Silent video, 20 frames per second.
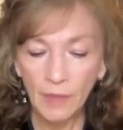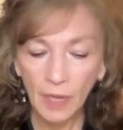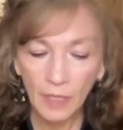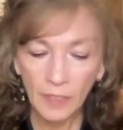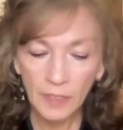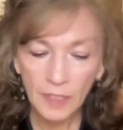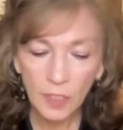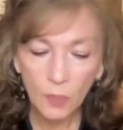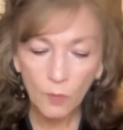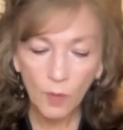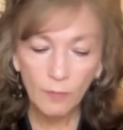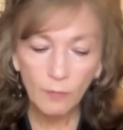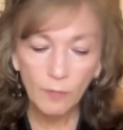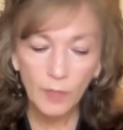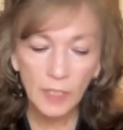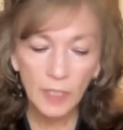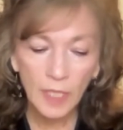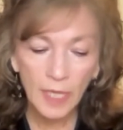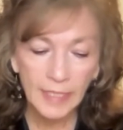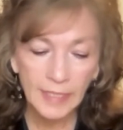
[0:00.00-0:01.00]
so I
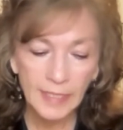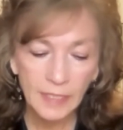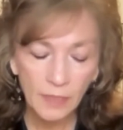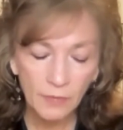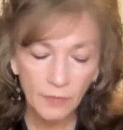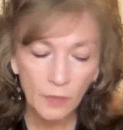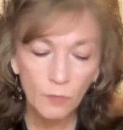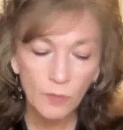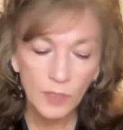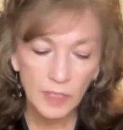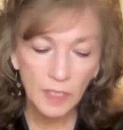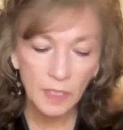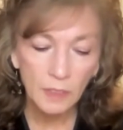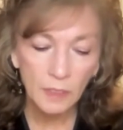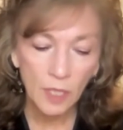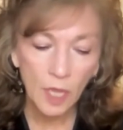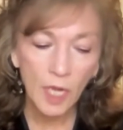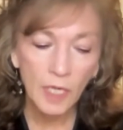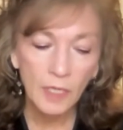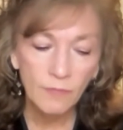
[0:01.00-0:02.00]
realized that there was a
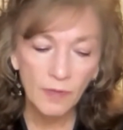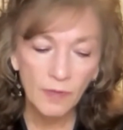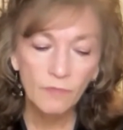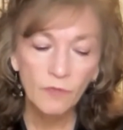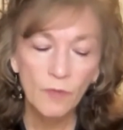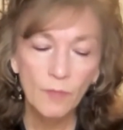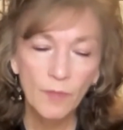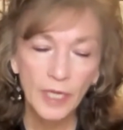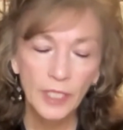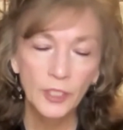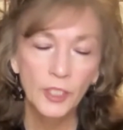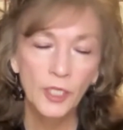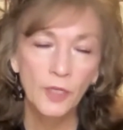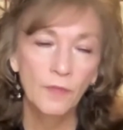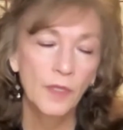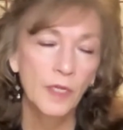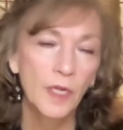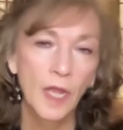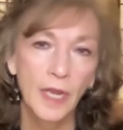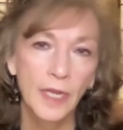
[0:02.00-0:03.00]
lot of information
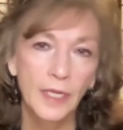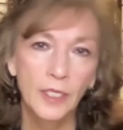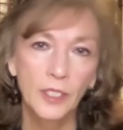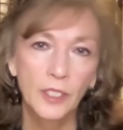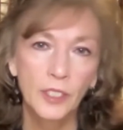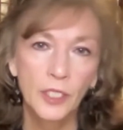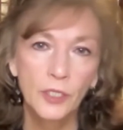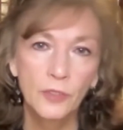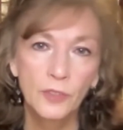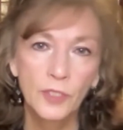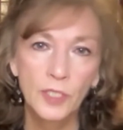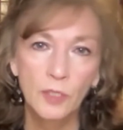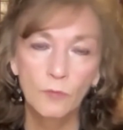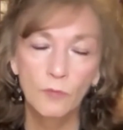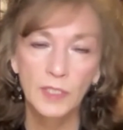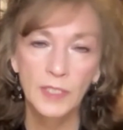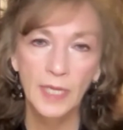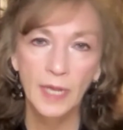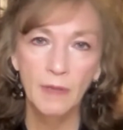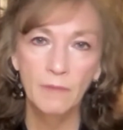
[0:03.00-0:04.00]
that I could use that
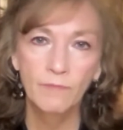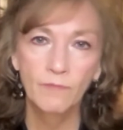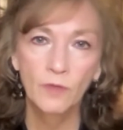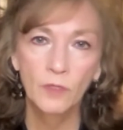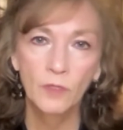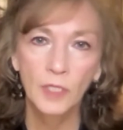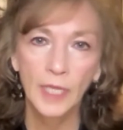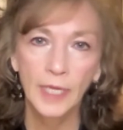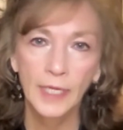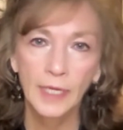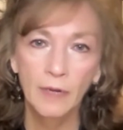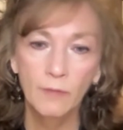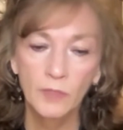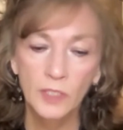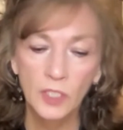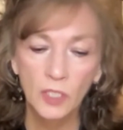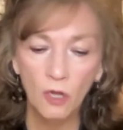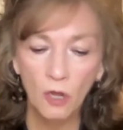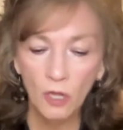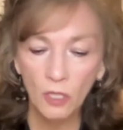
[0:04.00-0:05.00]
was helpful, and I
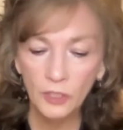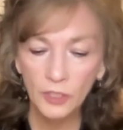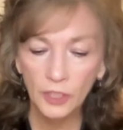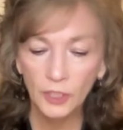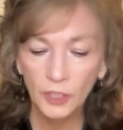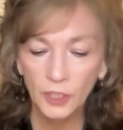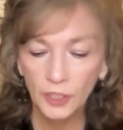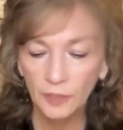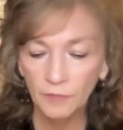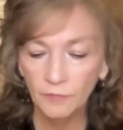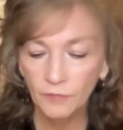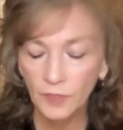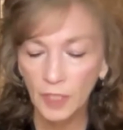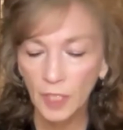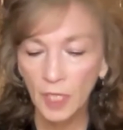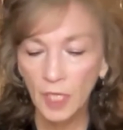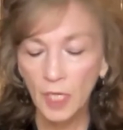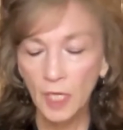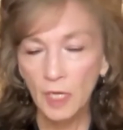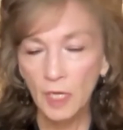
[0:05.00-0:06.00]
was called to shift
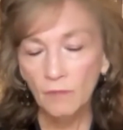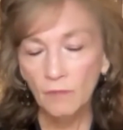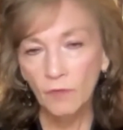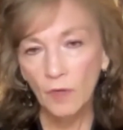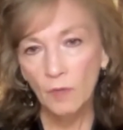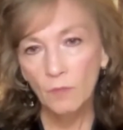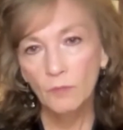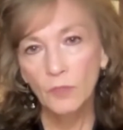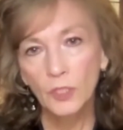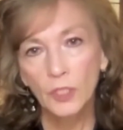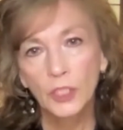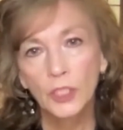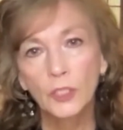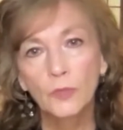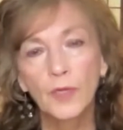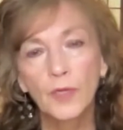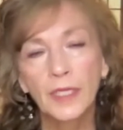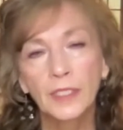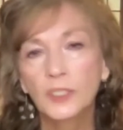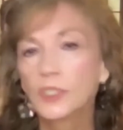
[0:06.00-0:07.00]
from
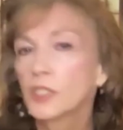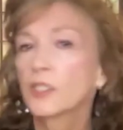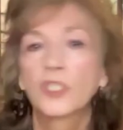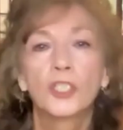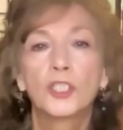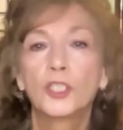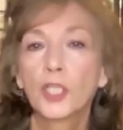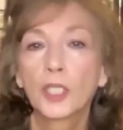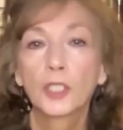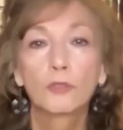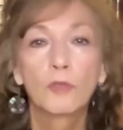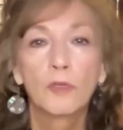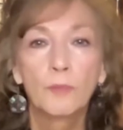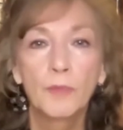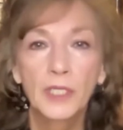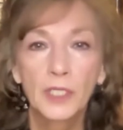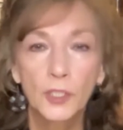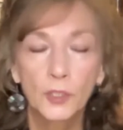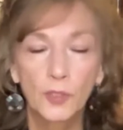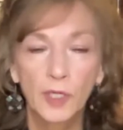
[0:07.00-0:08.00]
doing just general
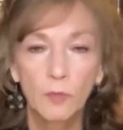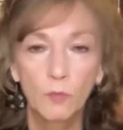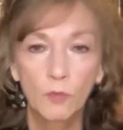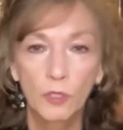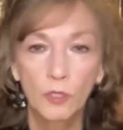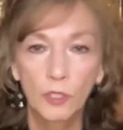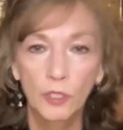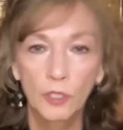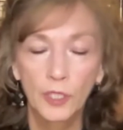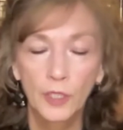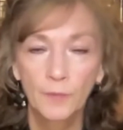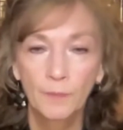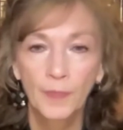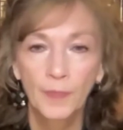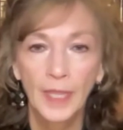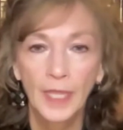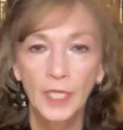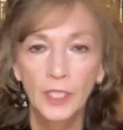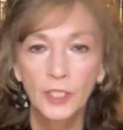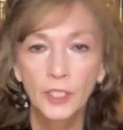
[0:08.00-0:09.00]
ministry work
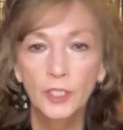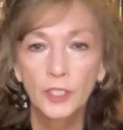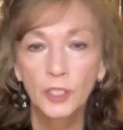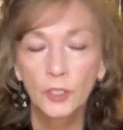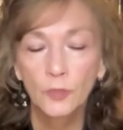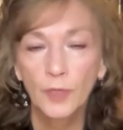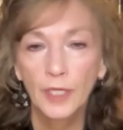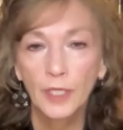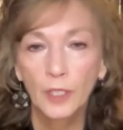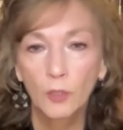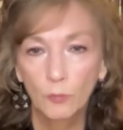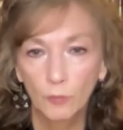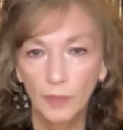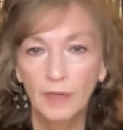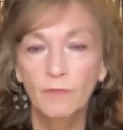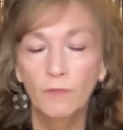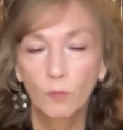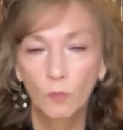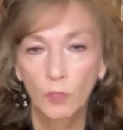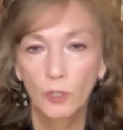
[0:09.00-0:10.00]
to doing
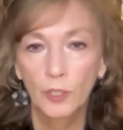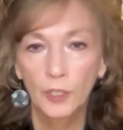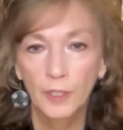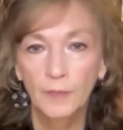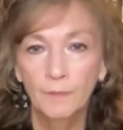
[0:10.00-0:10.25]
grief work.